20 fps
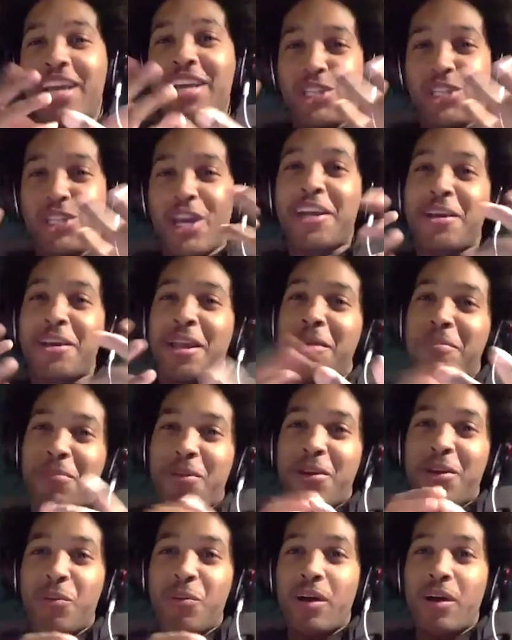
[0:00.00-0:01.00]
a shaker like
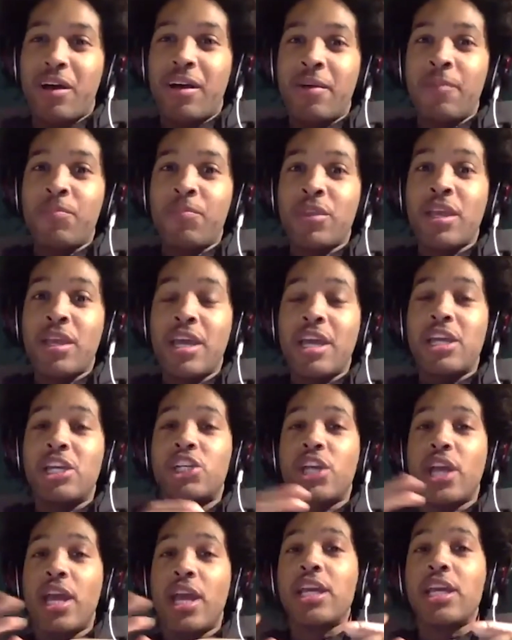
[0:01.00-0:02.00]
pretty well,
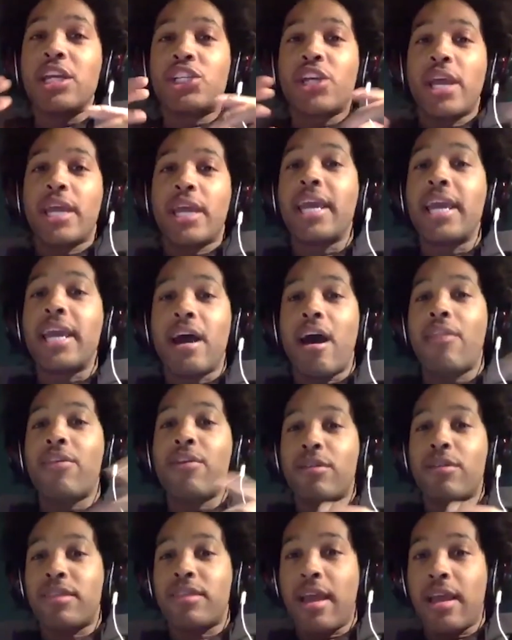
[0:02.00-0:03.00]
shaking other
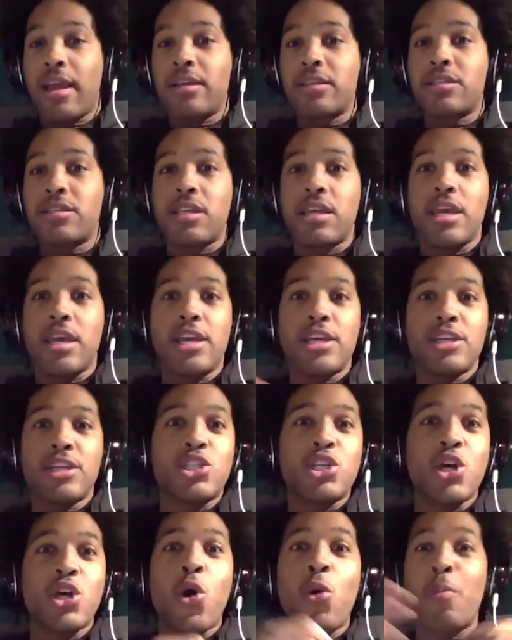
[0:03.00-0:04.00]
things is
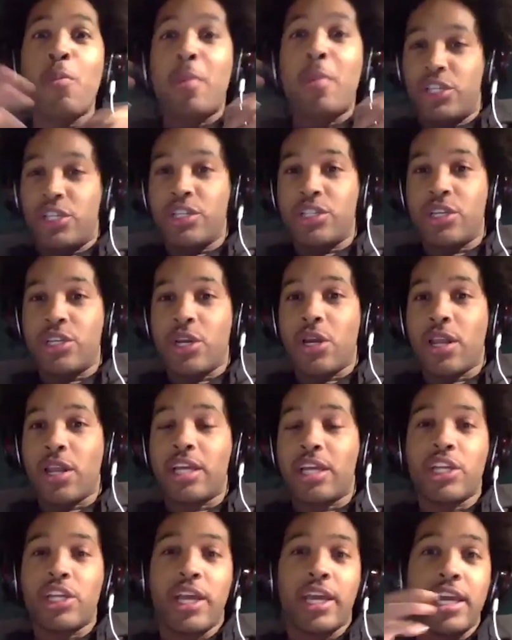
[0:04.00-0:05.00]
so much easier. Like
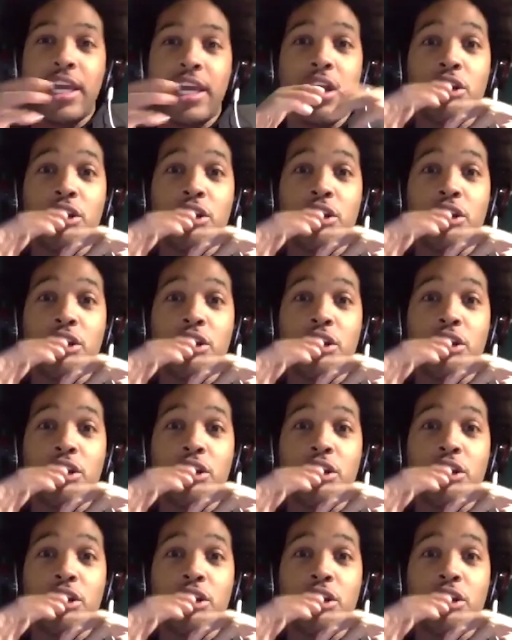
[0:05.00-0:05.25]
shaking your